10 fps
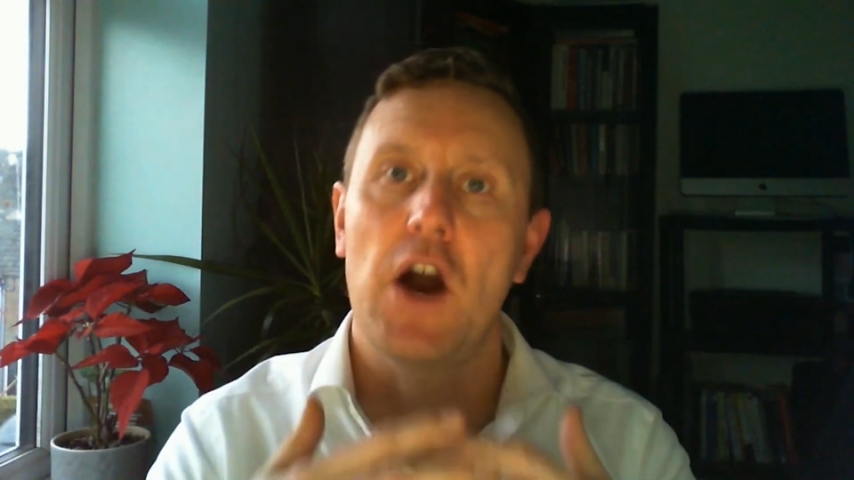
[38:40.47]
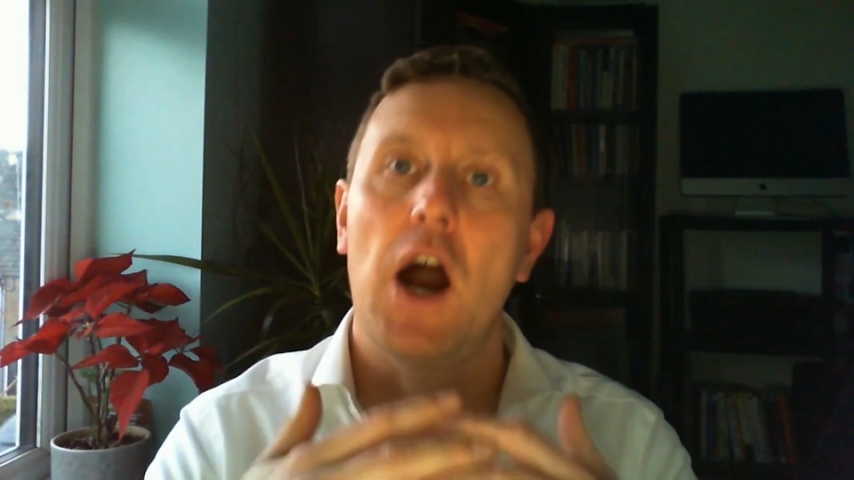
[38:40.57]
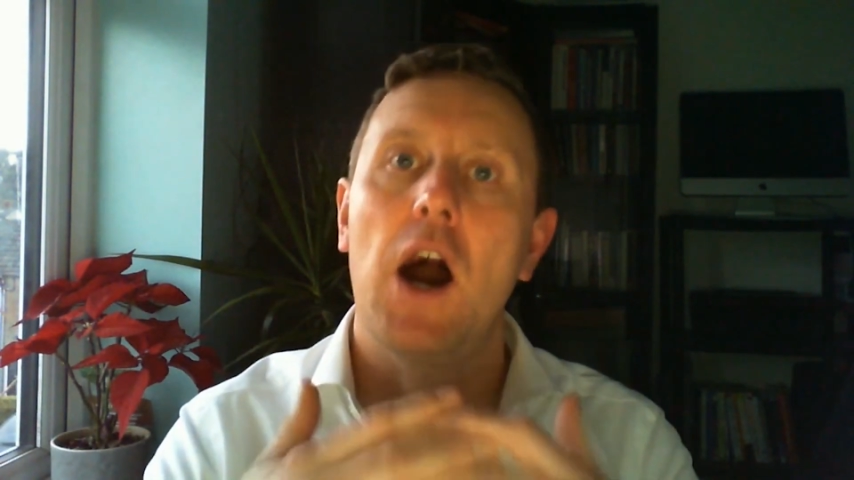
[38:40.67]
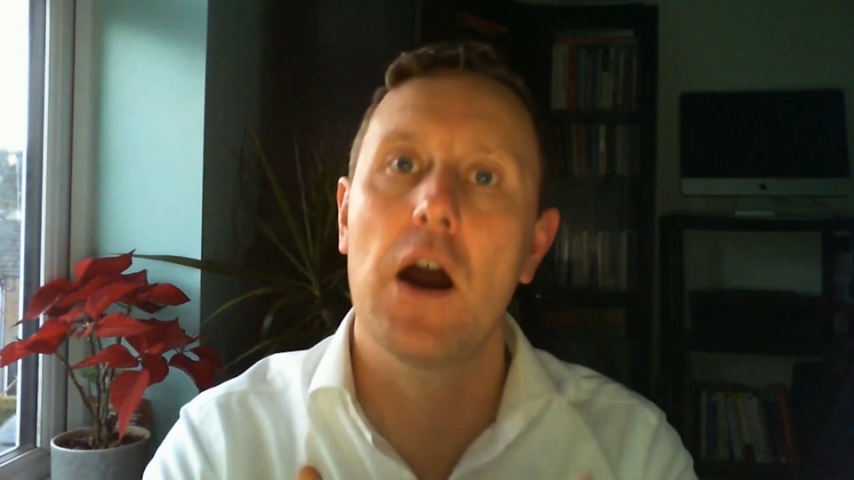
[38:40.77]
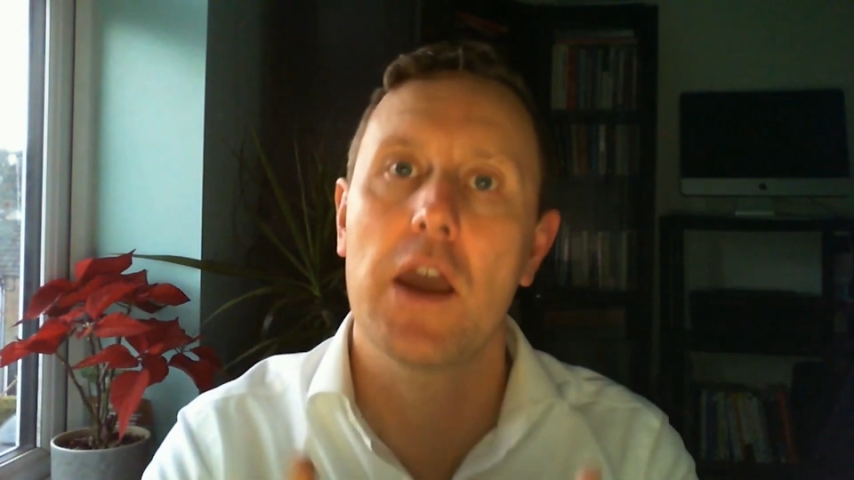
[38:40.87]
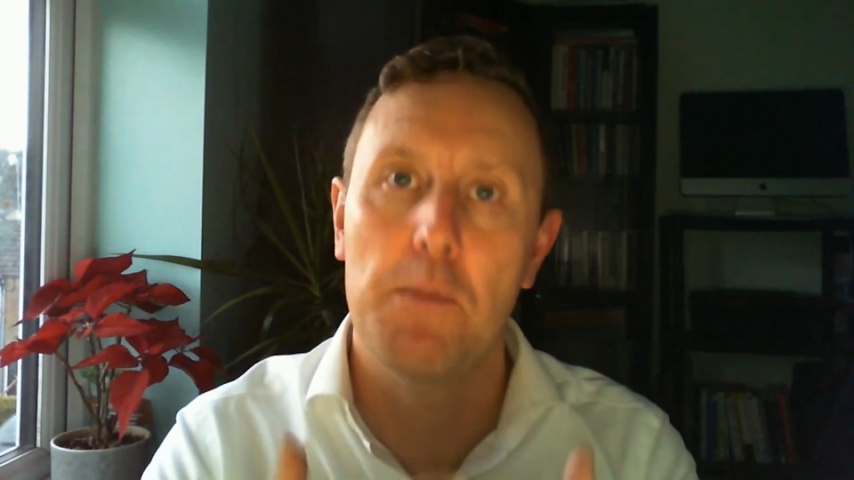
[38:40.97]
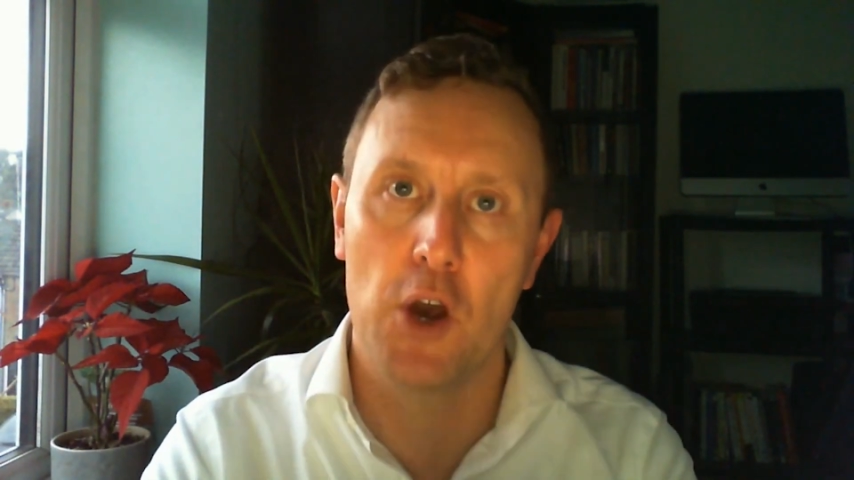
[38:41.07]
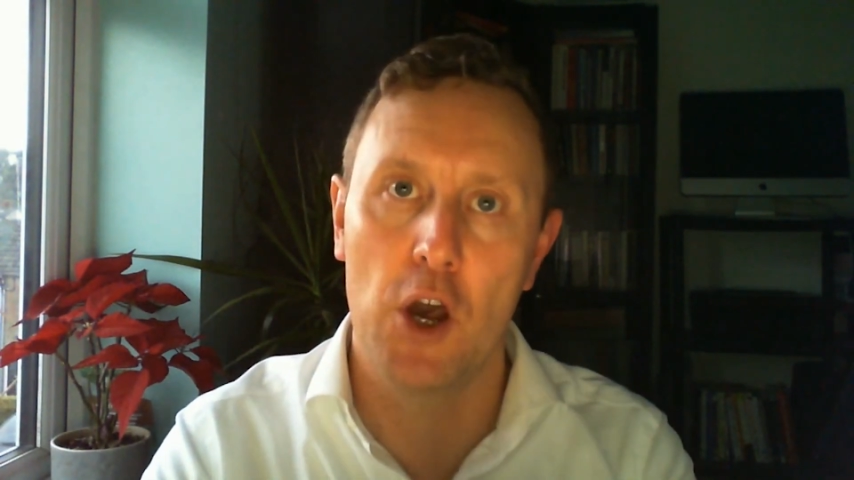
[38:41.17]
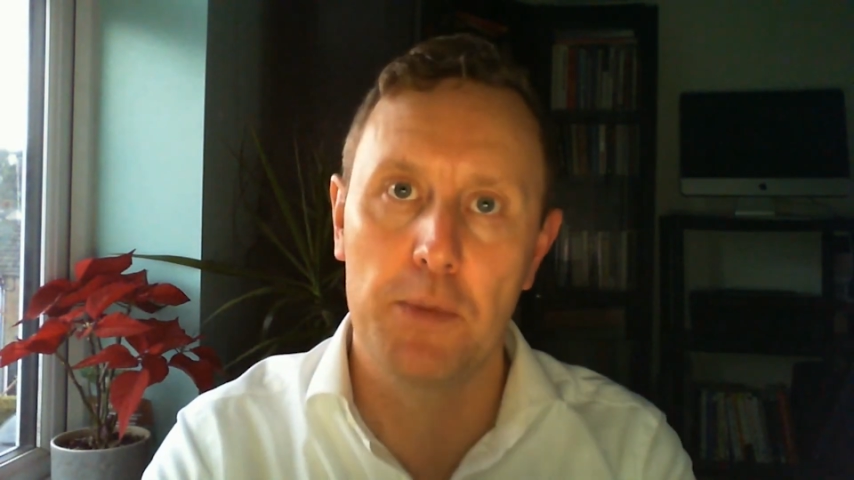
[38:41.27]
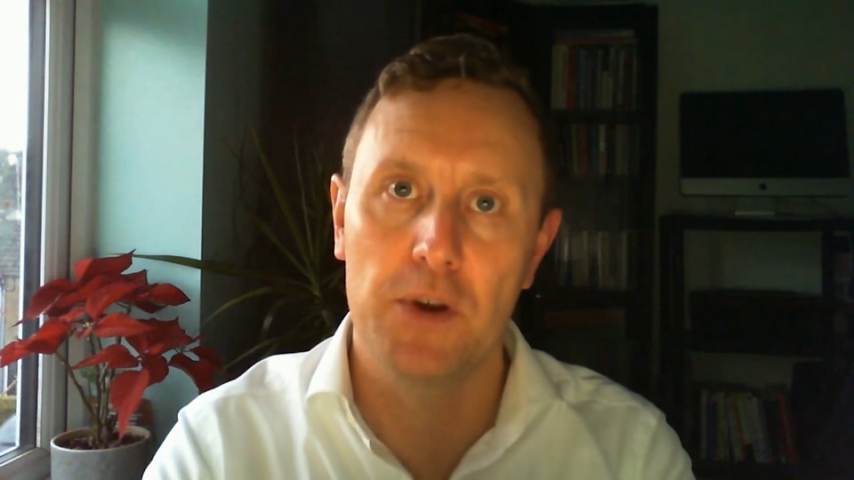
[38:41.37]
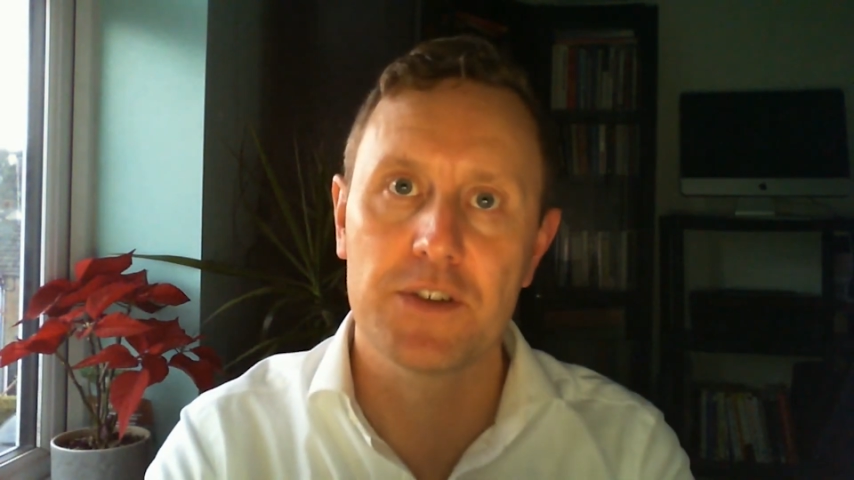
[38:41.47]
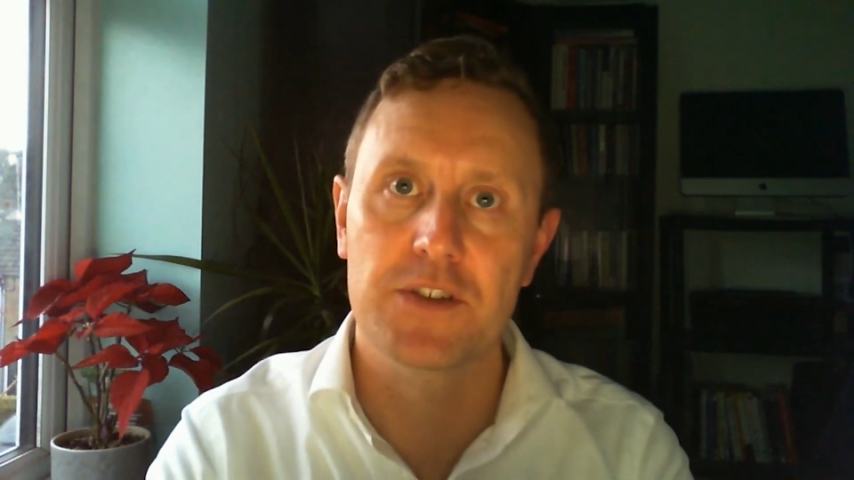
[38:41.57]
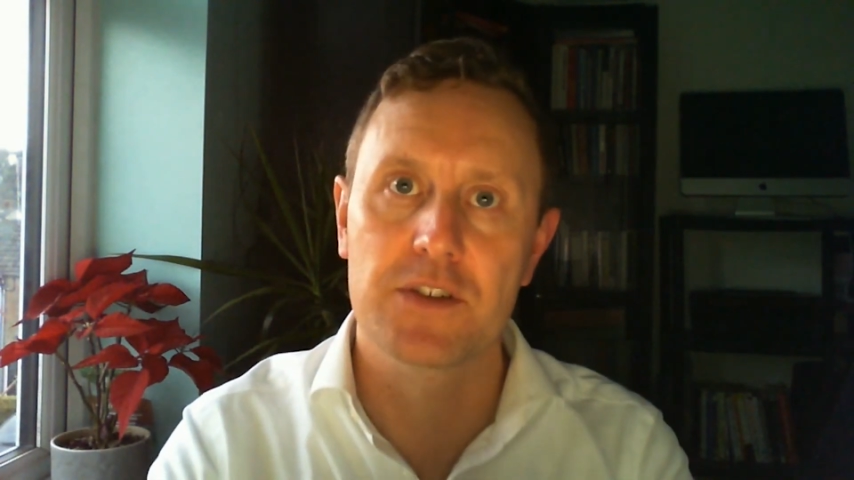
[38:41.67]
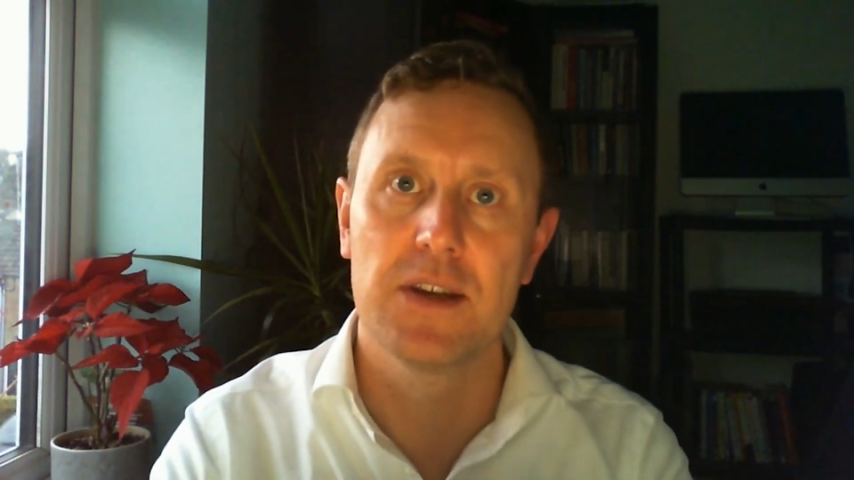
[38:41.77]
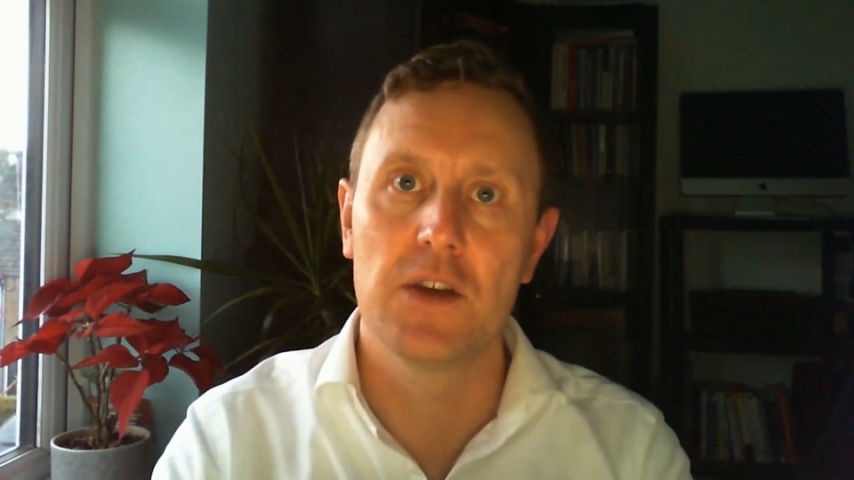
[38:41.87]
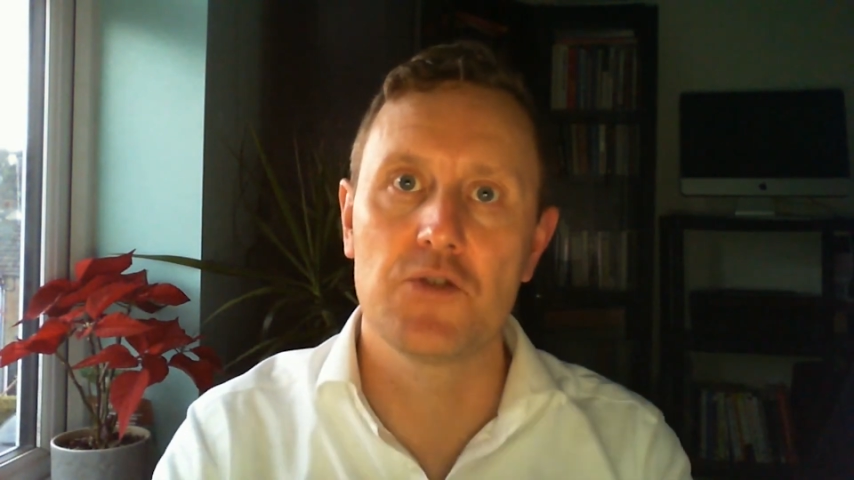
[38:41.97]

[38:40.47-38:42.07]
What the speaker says: the higher purpose.